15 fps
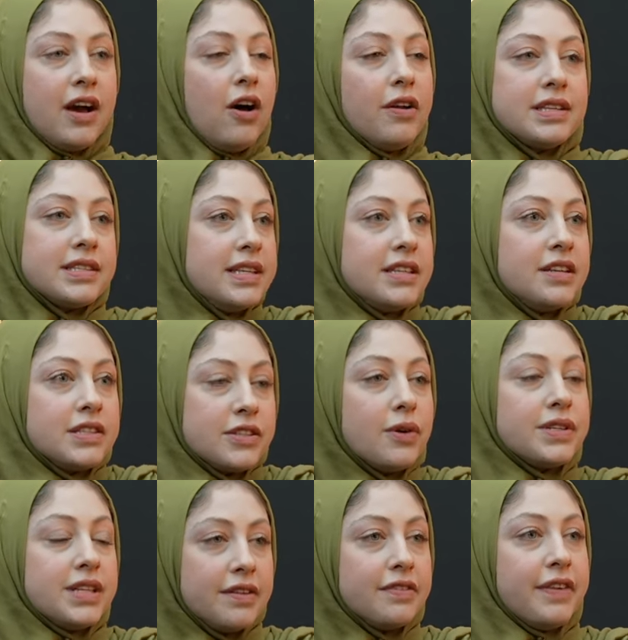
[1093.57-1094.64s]
Honestly, it's
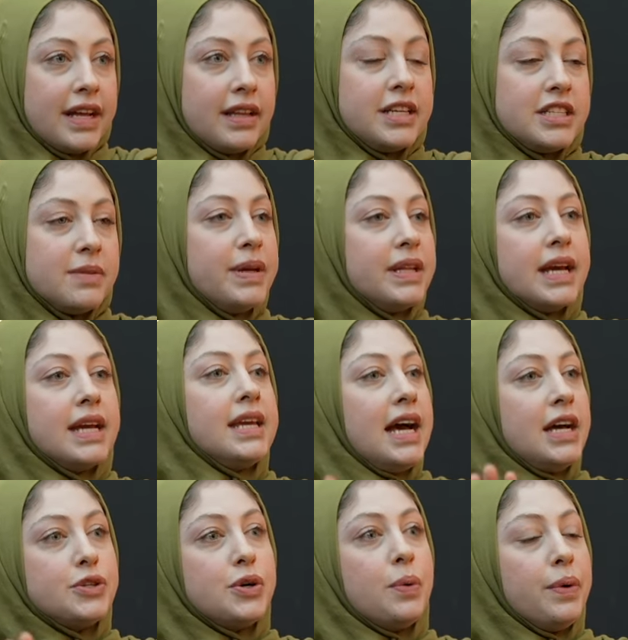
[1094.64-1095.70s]
insulting, frankly, to be like, yeah,
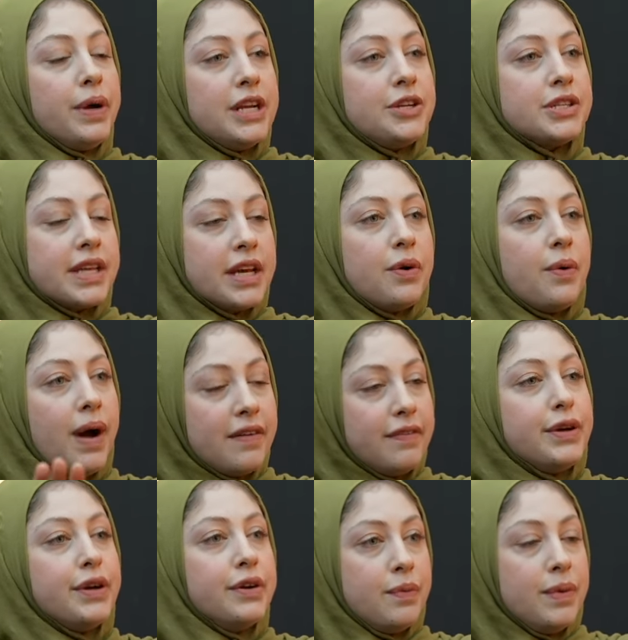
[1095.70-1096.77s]
don't worry, just like we'll have a
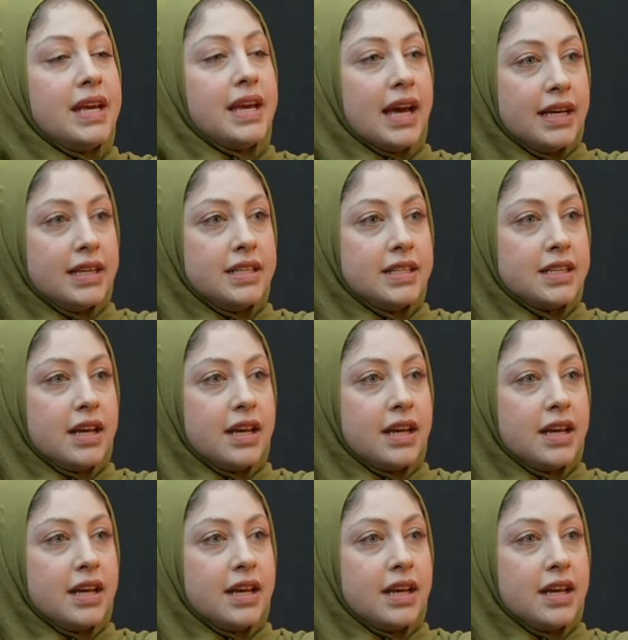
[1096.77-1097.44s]
good weekend.